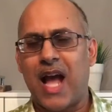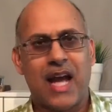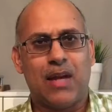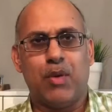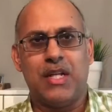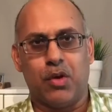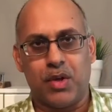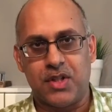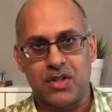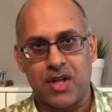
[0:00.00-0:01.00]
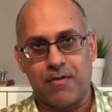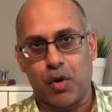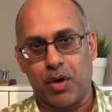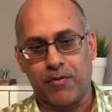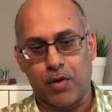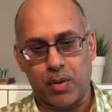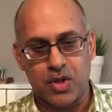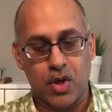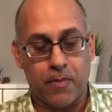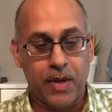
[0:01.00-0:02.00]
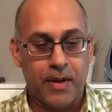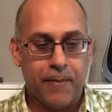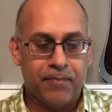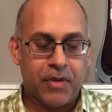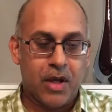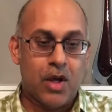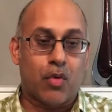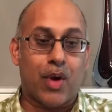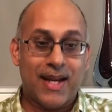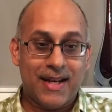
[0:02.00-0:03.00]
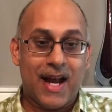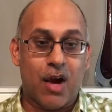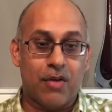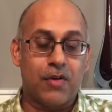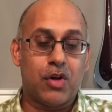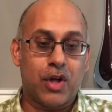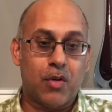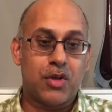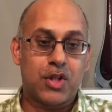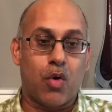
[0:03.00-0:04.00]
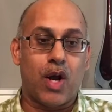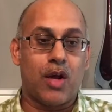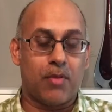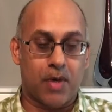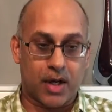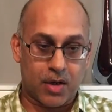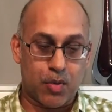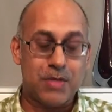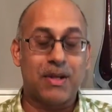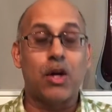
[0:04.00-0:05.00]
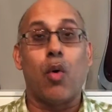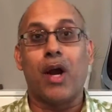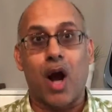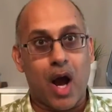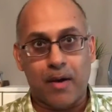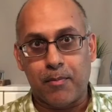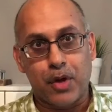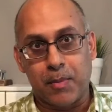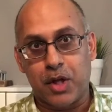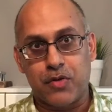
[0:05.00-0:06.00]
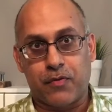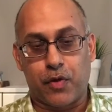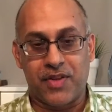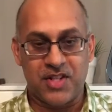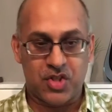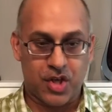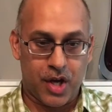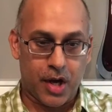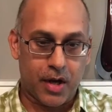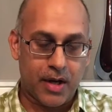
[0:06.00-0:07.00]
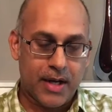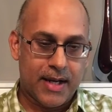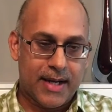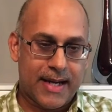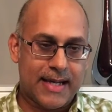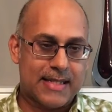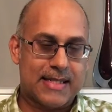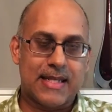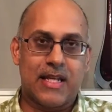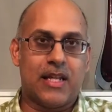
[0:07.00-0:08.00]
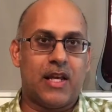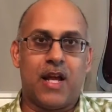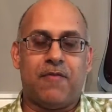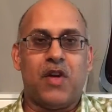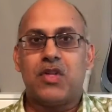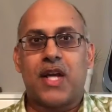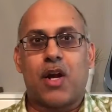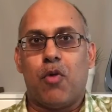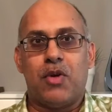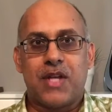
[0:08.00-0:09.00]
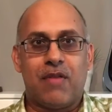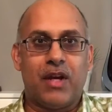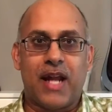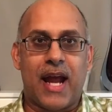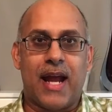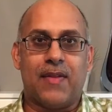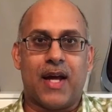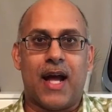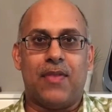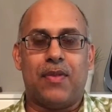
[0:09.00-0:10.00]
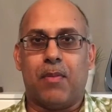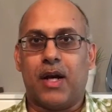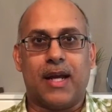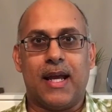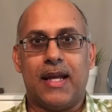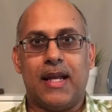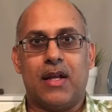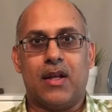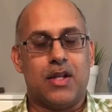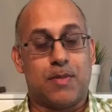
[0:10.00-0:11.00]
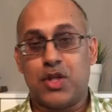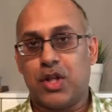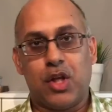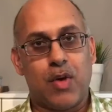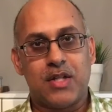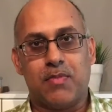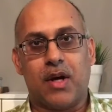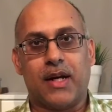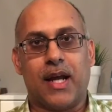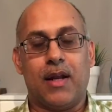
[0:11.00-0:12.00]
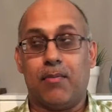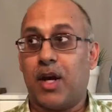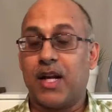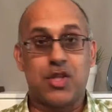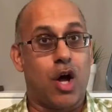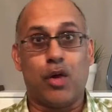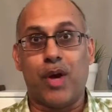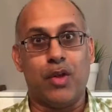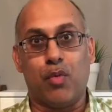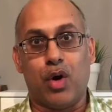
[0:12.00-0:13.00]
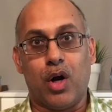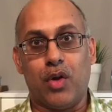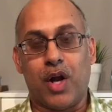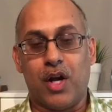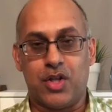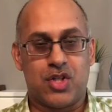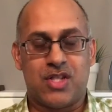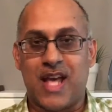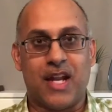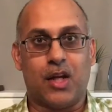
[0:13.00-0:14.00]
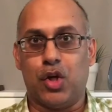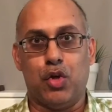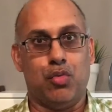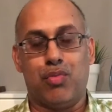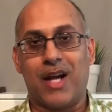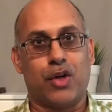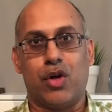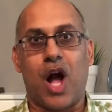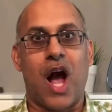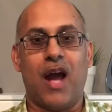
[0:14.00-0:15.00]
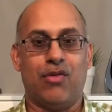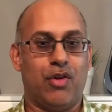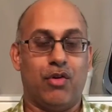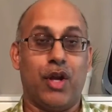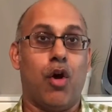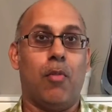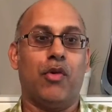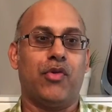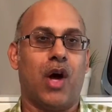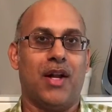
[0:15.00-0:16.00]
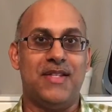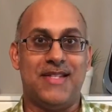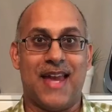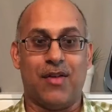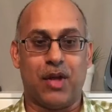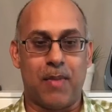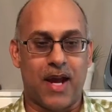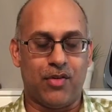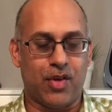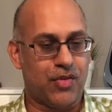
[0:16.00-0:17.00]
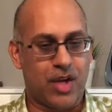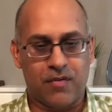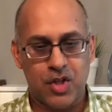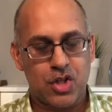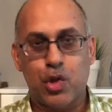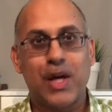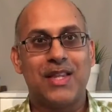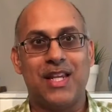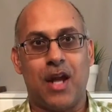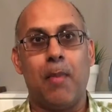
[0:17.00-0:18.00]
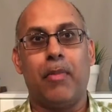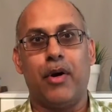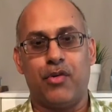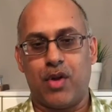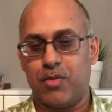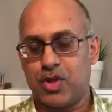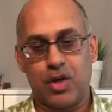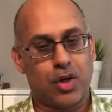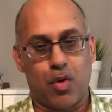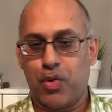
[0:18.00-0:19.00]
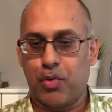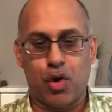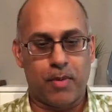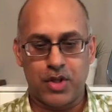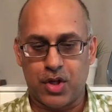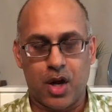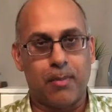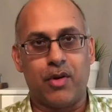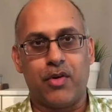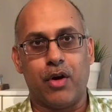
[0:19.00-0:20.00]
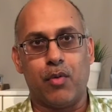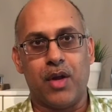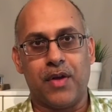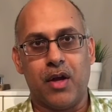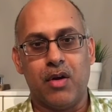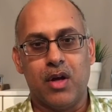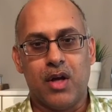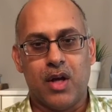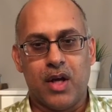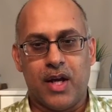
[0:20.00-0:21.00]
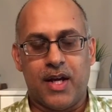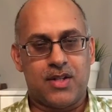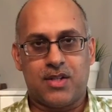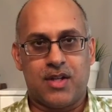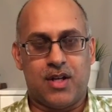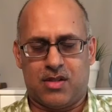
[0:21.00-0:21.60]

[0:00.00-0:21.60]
can we deal with this stuff going forward. So right now, if you're looking at what's going on in the market, what's been going on pretty much for this year, it feels like almost every day that the market, especially the US market, and markets all around the world, are just setting new record highs, literally almost on a daily basis. And if you just look at the numbers, and I'm just going to go through a whole bunch of numbers here with you, it's